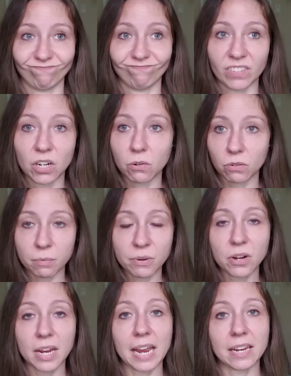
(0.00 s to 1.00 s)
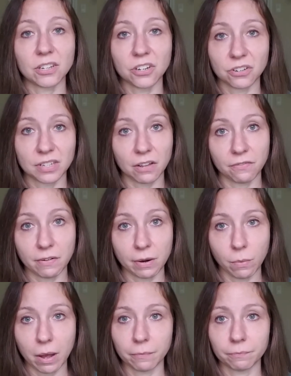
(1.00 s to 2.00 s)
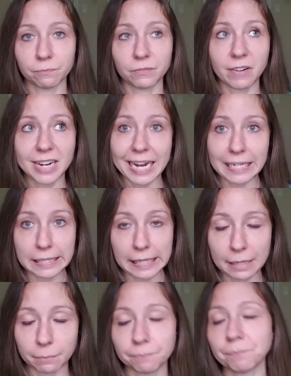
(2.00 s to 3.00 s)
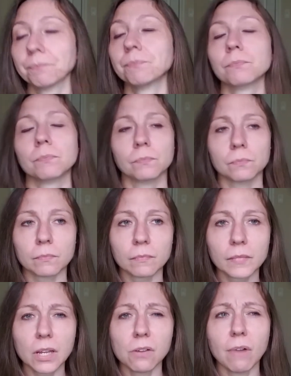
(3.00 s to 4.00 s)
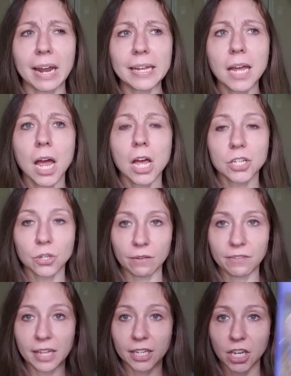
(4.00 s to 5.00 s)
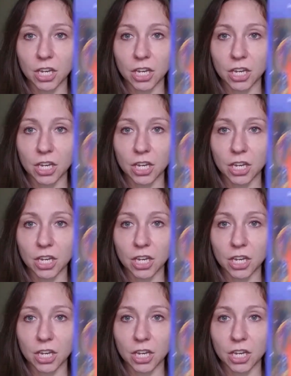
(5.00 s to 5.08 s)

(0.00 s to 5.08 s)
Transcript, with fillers: you don't communicate to yourself very well, very nicely. Right. So I feel like